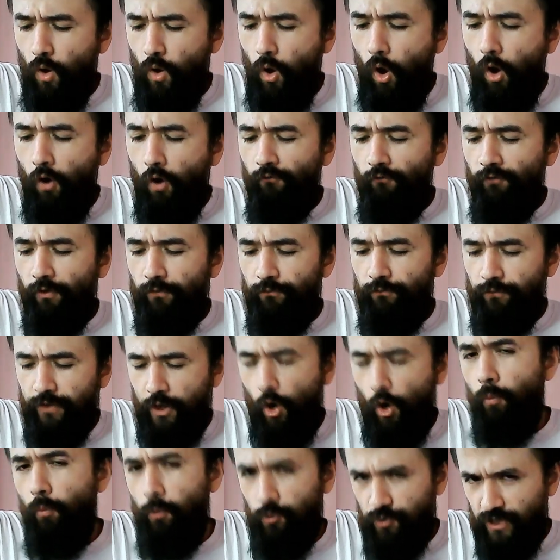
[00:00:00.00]
of the
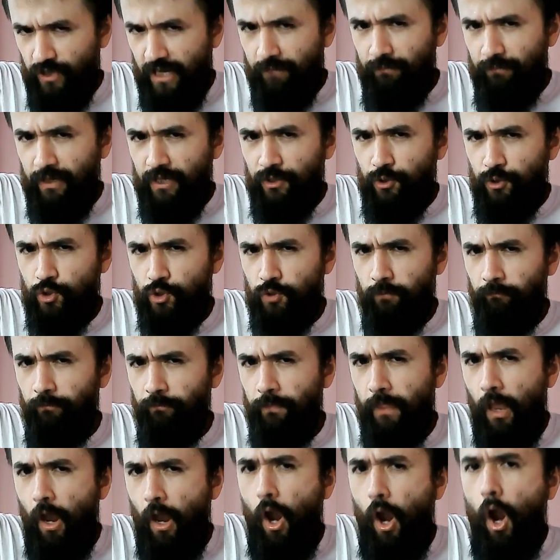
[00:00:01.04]
Homo sapiens
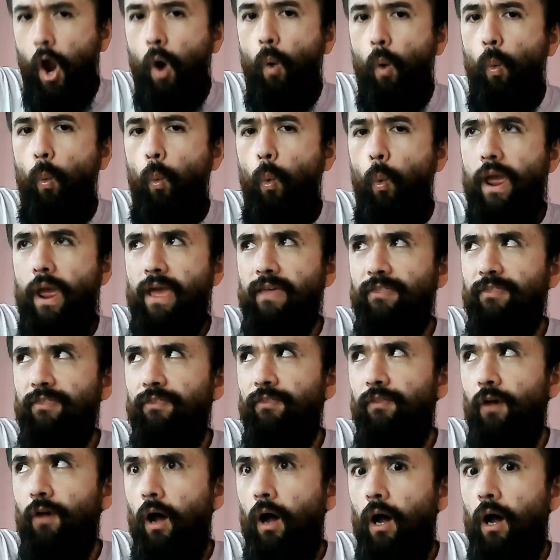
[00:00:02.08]
with